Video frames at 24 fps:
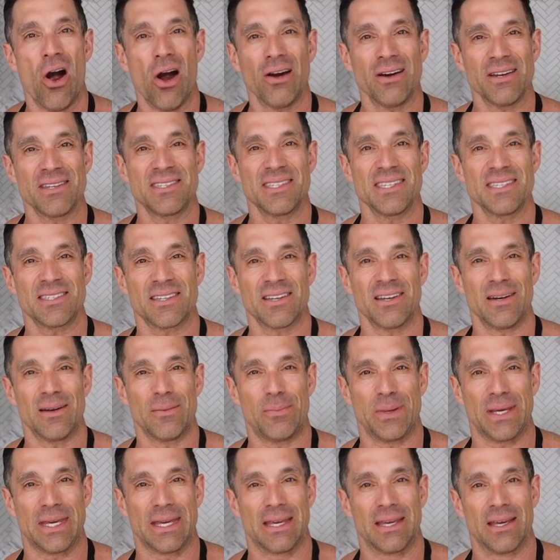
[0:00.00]
hard is this gonna
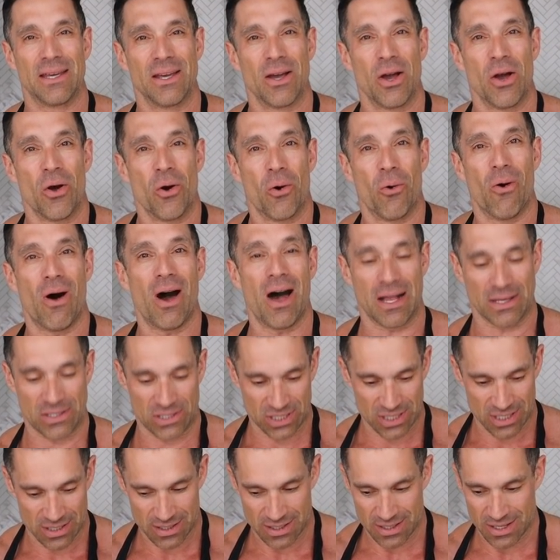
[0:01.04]
be?
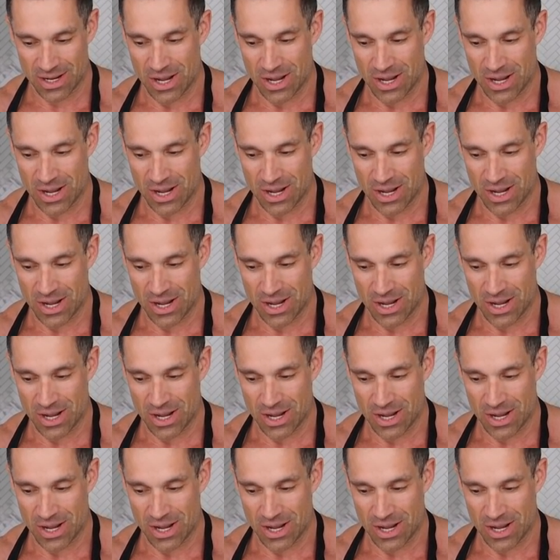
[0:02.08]
Watch.